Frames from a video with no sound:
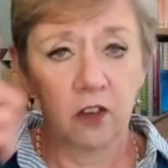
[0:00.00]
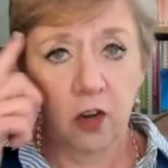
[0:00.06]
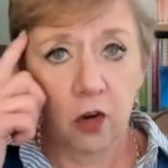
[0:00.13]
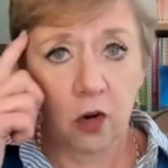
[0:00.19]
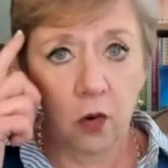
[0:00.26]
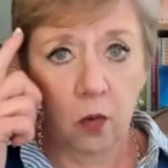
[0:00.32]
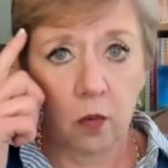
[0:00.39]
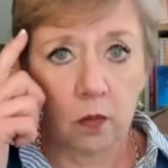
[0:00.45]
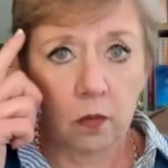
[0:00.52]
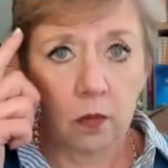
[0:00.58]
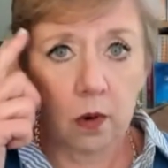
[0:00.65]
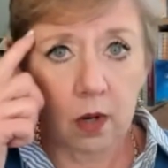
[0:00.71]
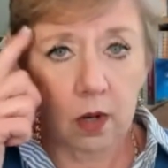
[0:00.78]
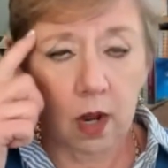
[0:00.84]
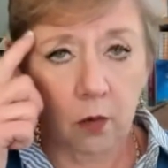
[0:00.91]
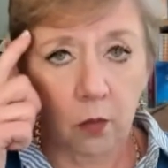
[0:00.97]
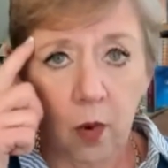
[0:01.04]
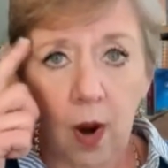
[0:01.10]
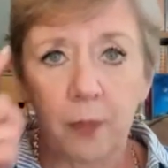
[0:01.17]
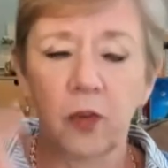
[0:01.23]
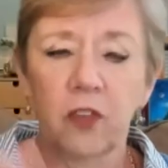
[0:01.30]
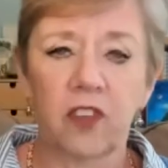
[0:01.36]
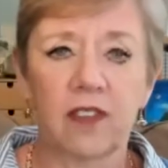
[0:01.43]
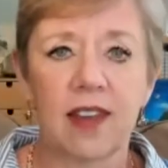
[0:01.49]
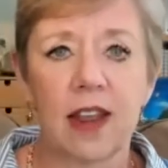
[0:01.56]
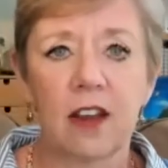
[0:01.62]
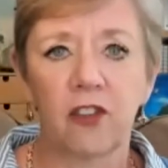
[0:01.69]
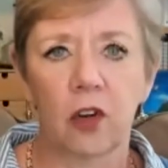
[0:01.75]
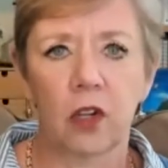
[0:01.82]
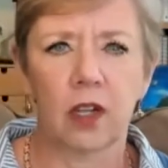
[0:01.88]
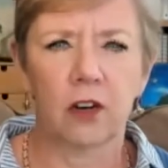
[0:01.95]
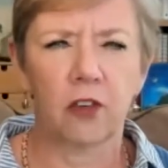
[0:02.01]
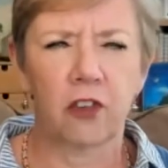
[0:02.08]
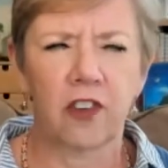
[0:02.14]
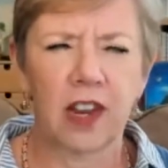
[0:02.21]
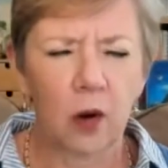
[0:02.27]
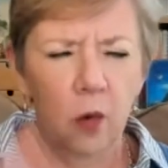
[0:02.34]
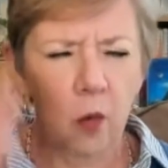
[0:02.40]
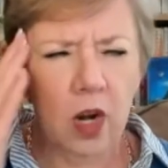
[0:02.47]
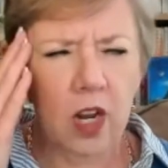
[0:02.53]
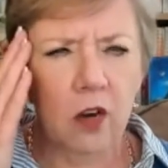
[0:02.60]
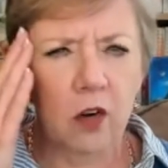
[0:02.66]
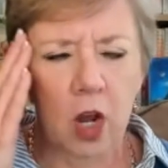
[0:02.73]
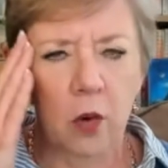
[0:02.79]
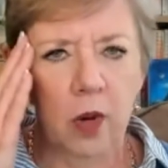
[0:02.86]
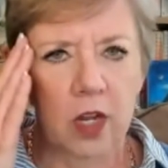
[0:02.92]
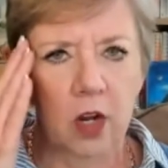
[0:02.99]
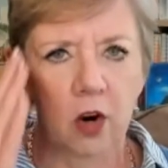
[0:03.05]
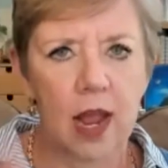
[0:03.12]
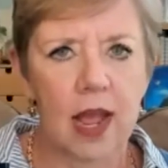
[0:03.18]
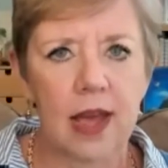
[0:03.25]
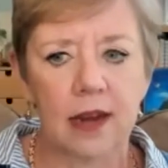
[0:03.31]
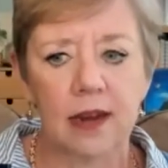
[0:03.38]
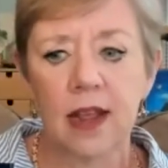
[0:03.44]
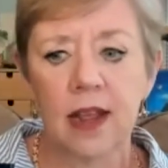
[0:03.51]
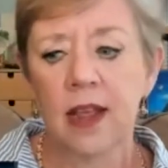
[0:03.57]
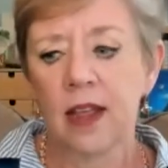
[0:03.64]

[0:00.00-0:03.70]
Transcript: to uh, representational understanding. What do you know in your head?